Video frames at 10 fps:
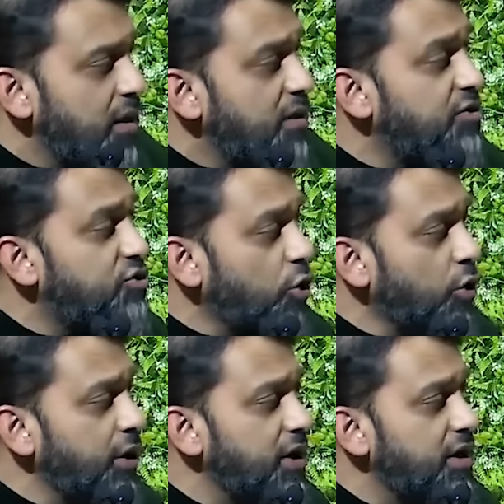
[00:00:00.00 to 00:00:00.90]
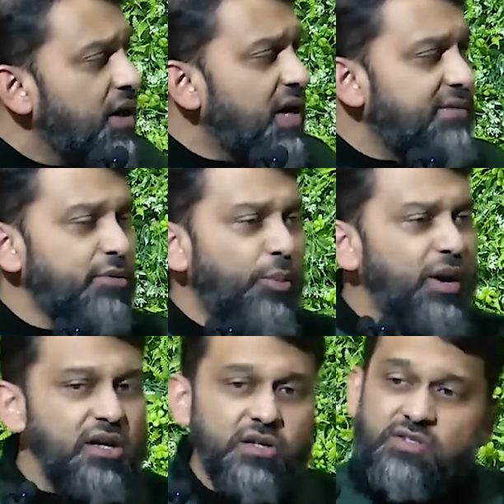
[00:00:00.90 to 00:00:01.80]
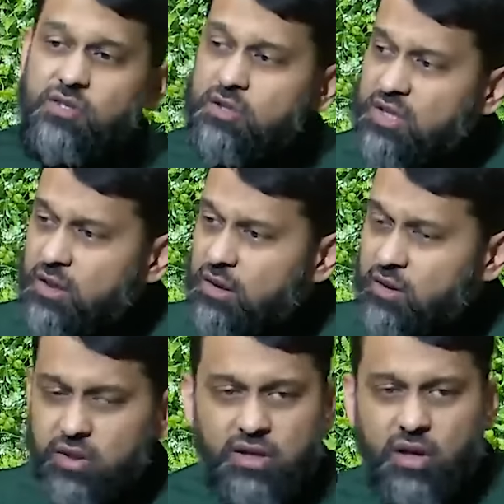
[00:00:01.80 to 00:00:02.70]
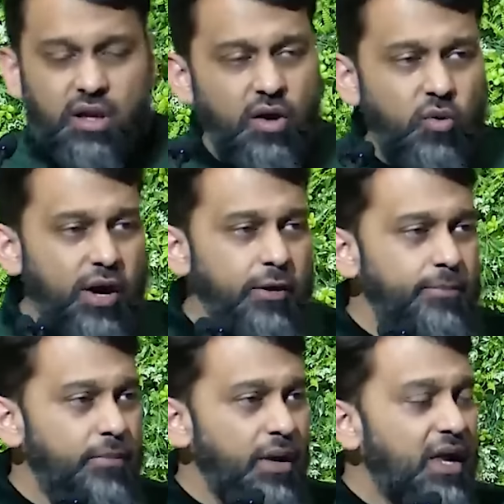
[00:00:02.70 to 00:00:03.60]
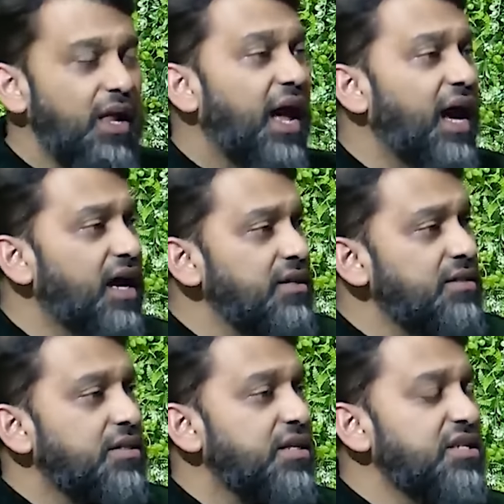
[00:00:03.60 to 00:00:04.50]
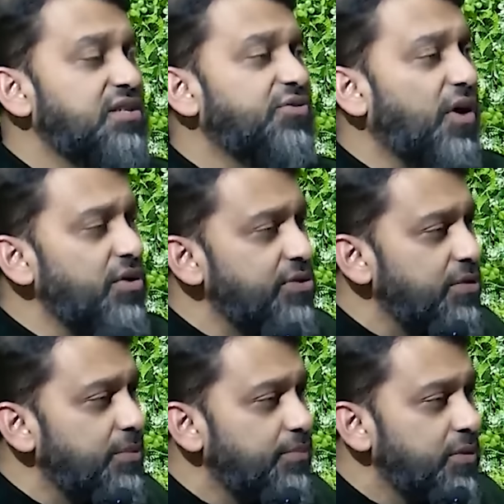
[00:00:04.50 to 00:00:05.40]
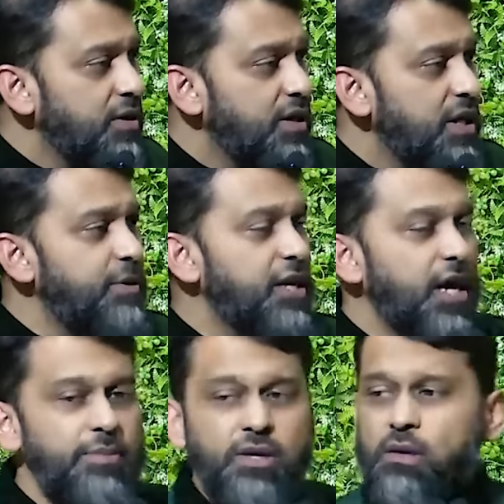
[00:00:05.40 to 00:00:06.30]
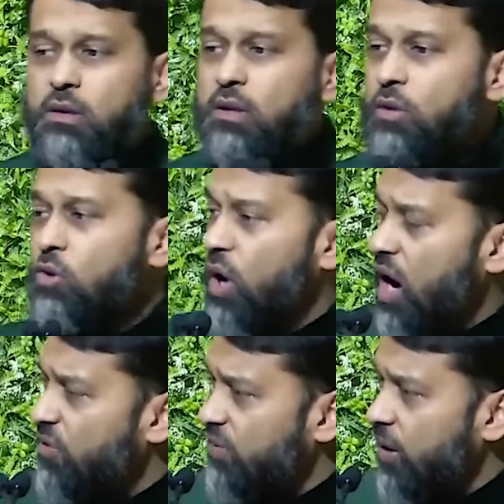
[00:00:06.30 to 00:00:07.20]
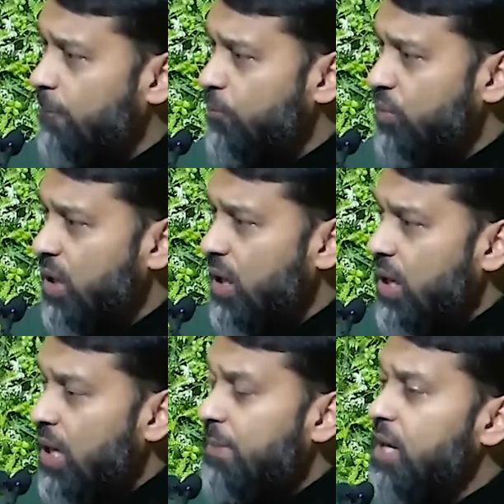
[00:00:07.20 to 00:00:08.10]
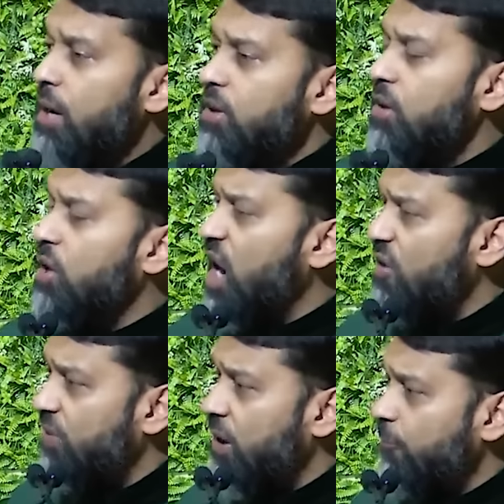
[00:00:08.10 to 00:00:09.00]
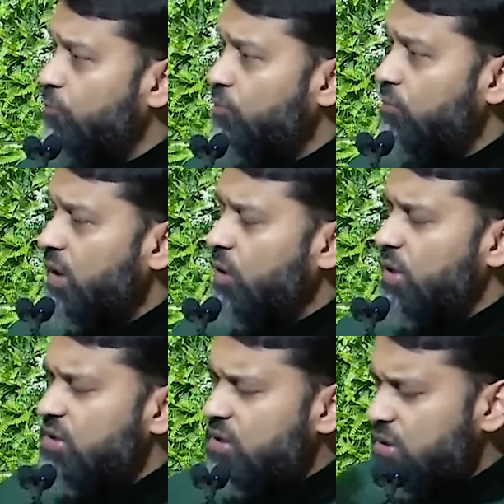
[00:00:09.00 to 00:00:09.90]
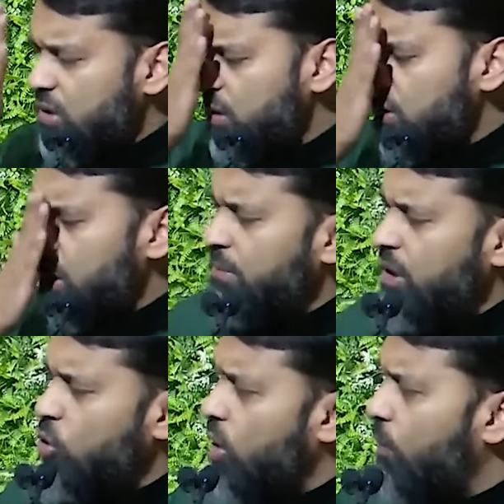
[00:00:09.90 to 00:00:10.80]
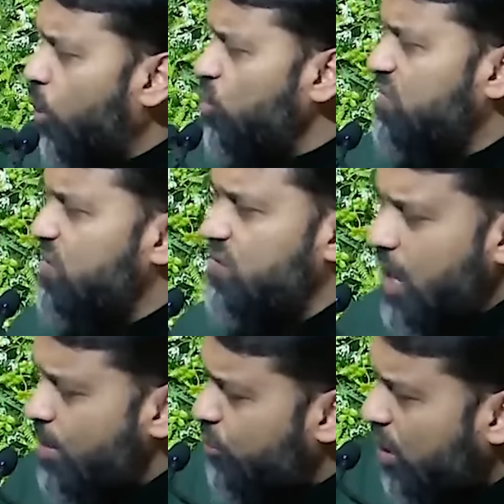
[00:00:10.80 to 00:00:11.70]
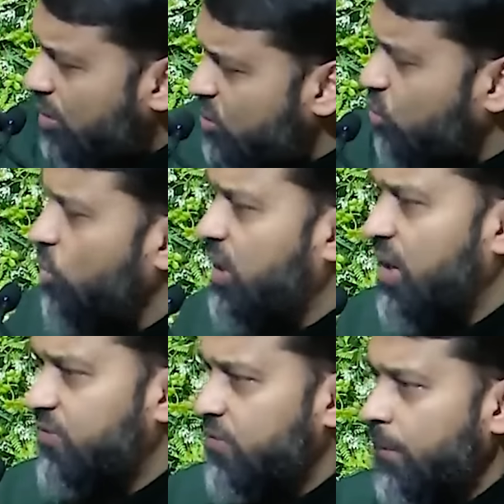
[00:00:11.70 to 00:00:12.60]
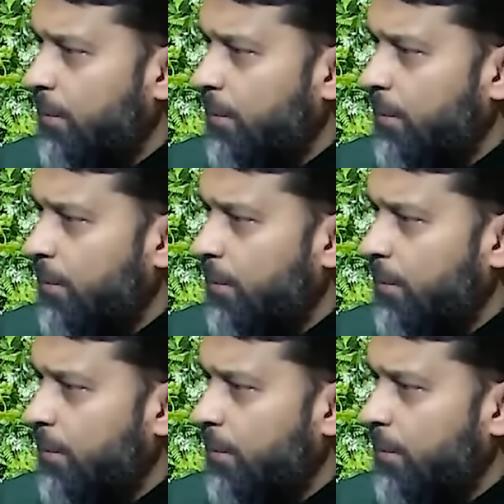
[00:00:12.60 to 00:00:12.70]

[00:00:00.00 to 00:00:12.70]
The story of Abu Bakr as Siddiq radiallahu an, and his father, Ibn Abi Quhafa. Ibn Abi Quhafa, he was somebody who opposed Islam throughout his whole life.